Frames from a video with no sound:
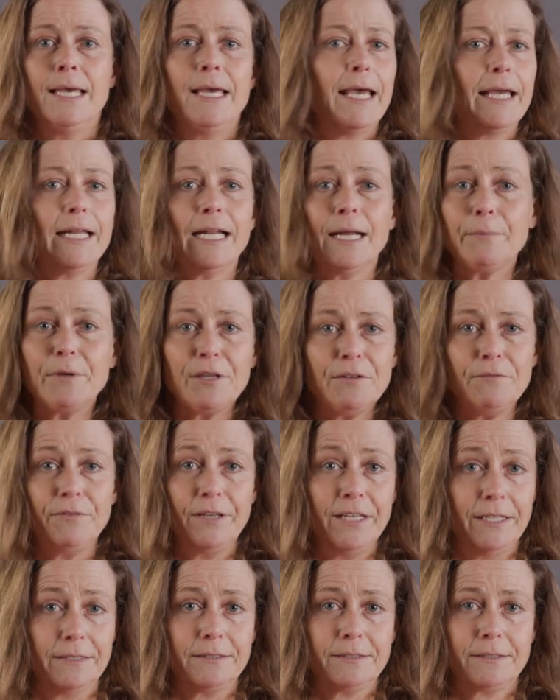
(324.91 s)
And I'm
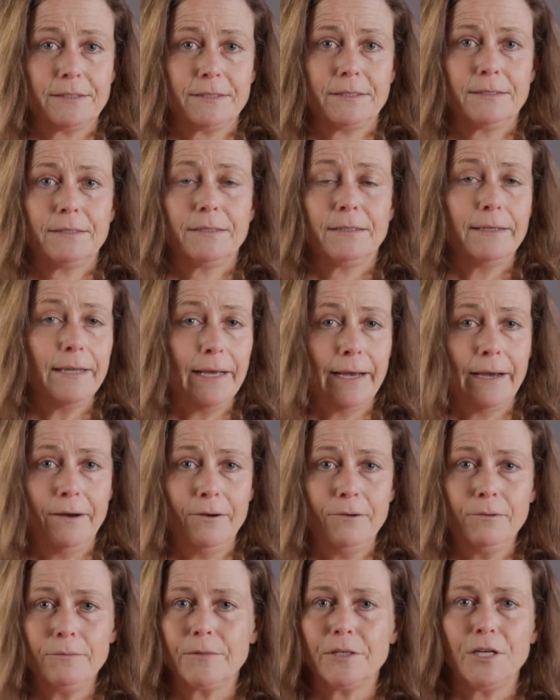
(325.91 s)
convinced
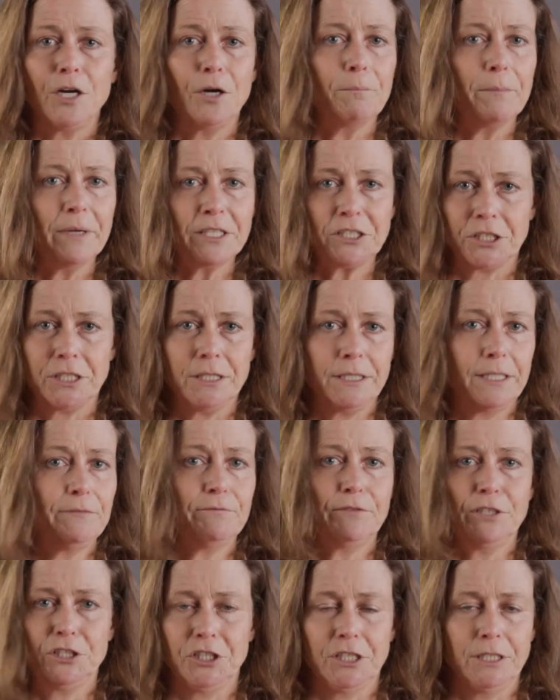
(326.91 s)
now that our mission and
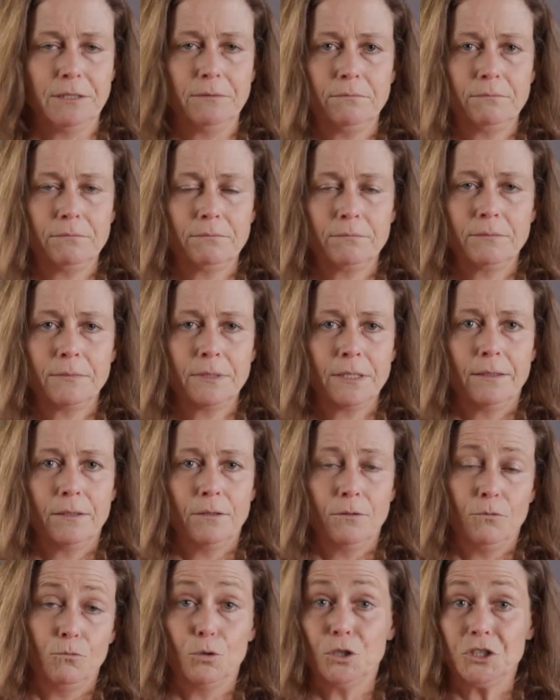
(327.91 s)
vision,
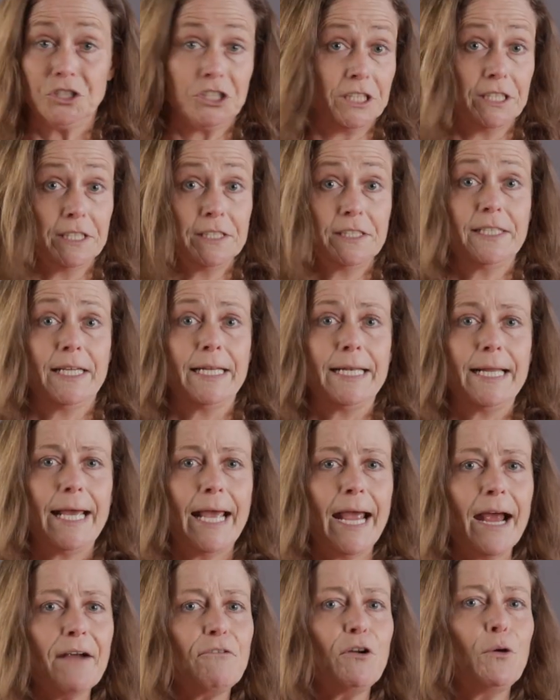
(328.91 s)
which is that
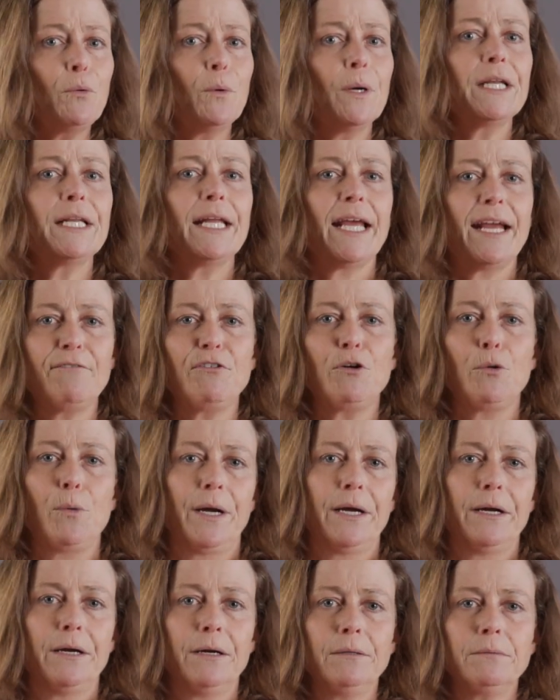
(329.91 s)
everyone
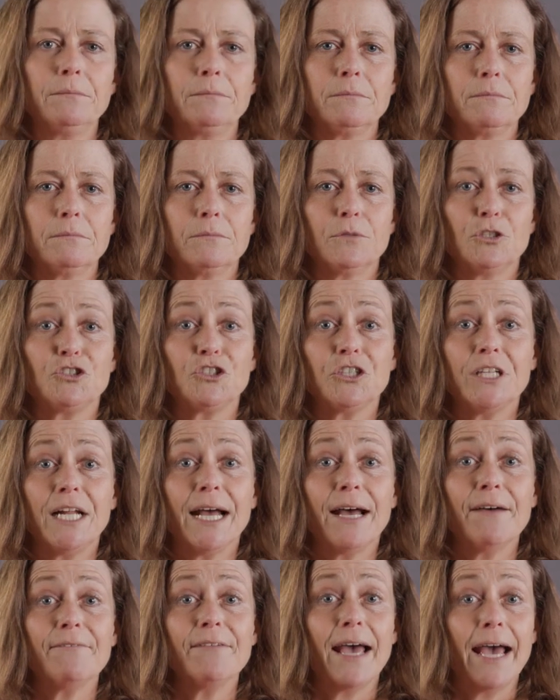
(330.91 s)
everywhere should
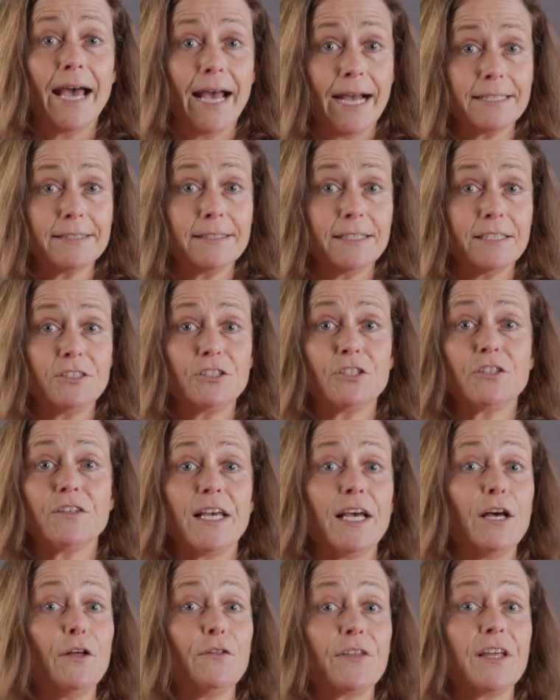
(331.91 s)
have access to the
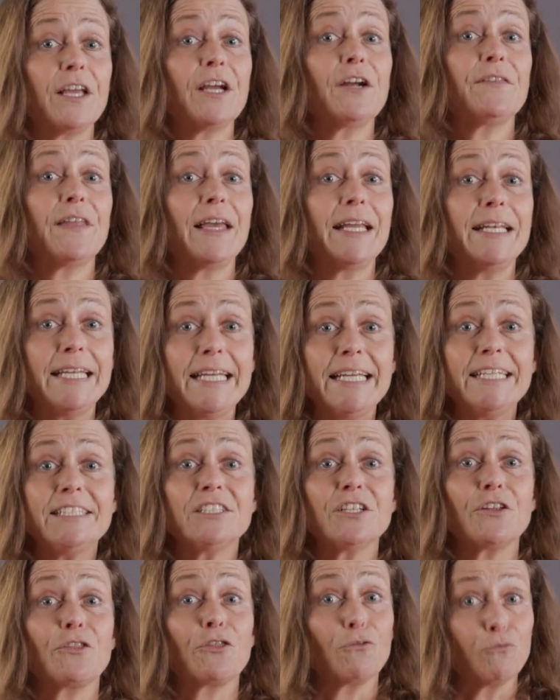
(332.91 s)
health care they need
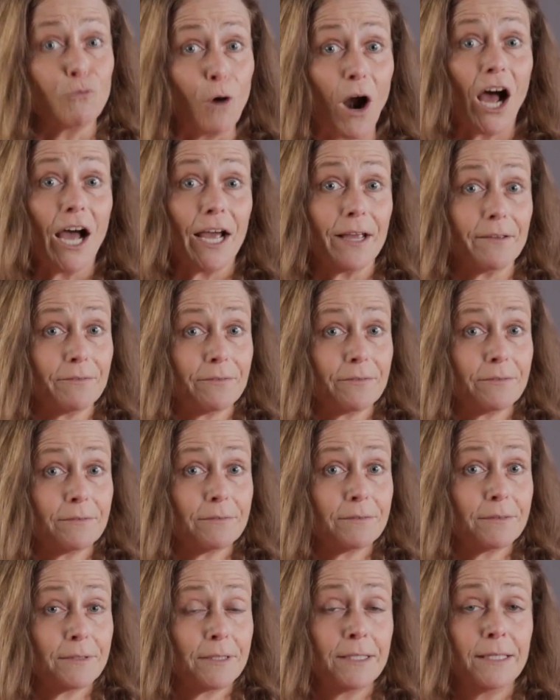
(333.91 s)
to thrive,
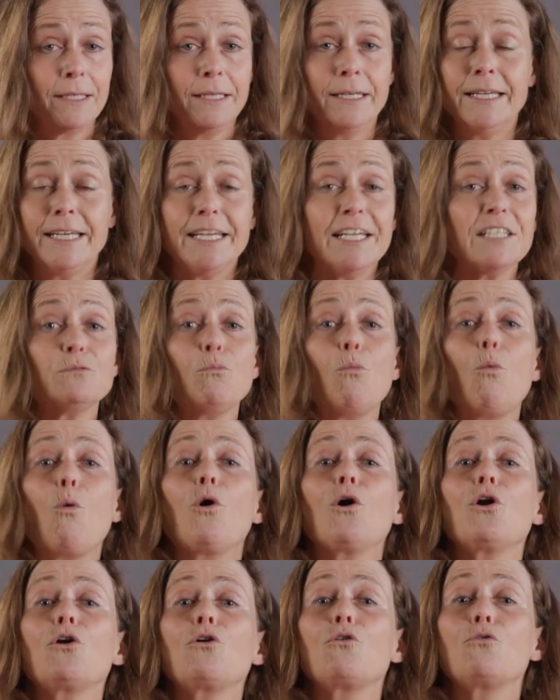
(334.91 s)
is
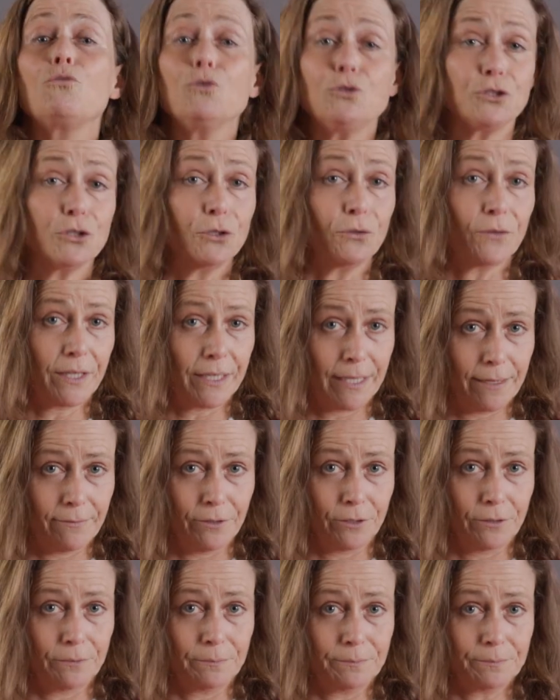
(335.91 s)
more crucial than
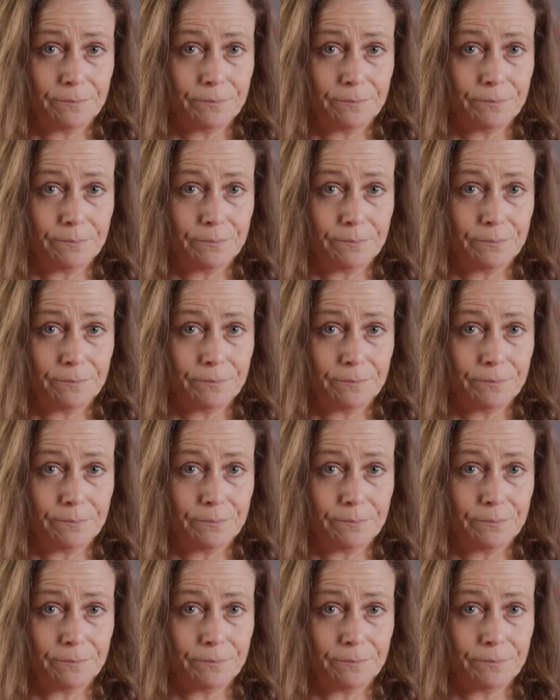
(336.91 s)
ever.